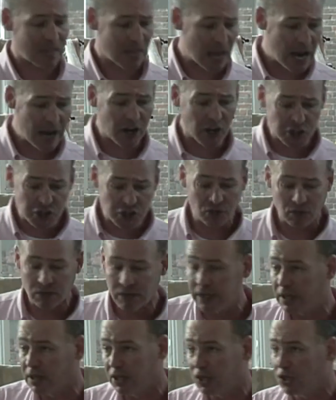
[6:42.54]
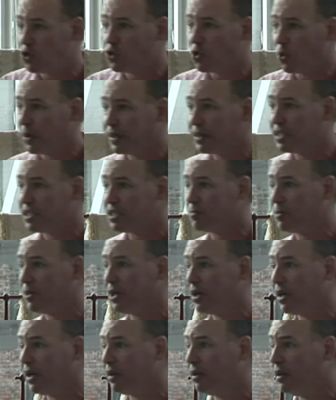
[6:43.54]
I also really enjoyed this
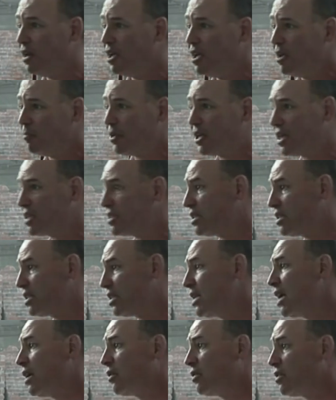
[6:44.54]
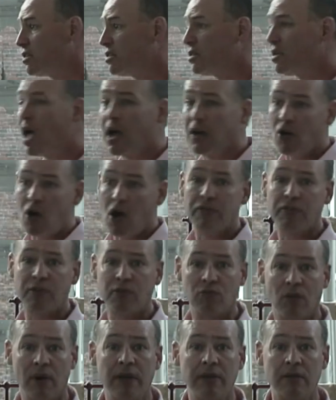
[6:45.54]
period because it's an era that's not
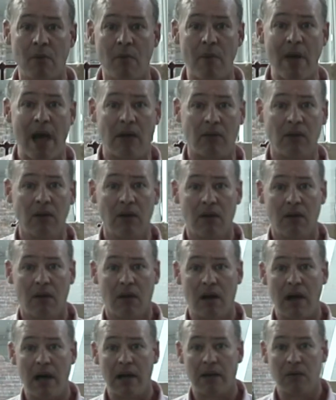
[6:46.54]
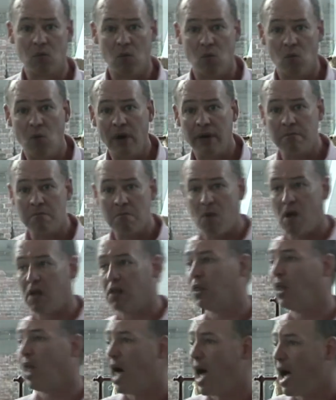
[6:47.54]
often written about. Uh, when a
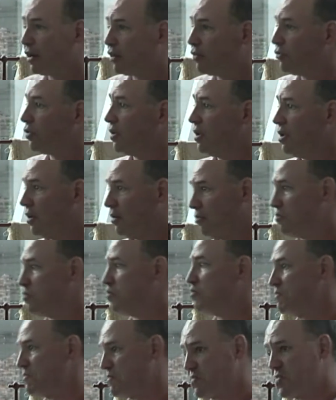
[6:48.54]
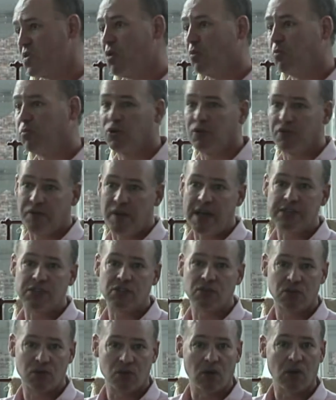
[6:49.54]
lot of you know,
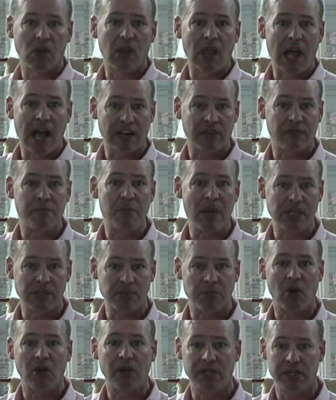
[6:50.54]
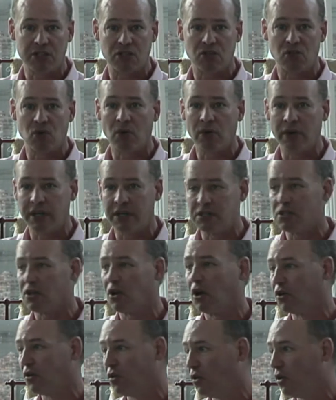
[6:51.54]
professors or a lot of baseball historians
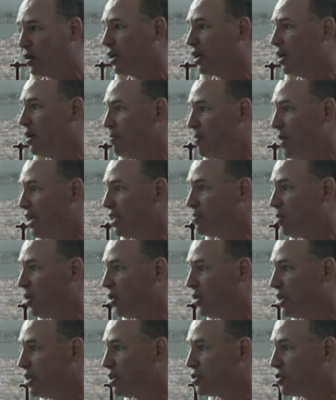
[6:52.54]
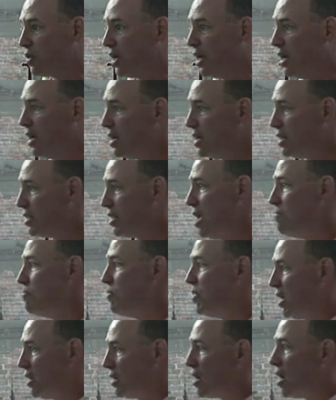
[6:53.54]
are looking at baseball history, they
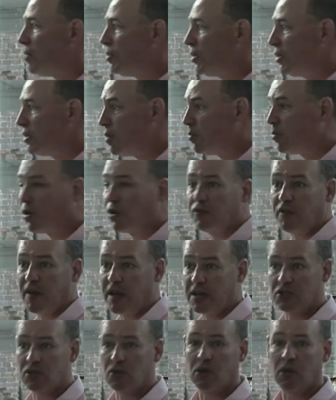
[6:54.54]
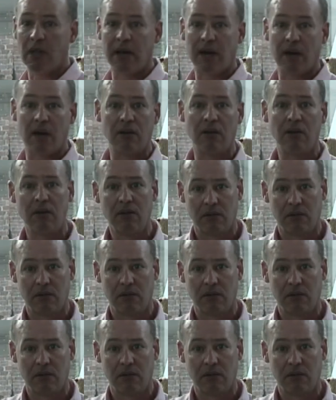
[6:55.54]
pick up in the professional era.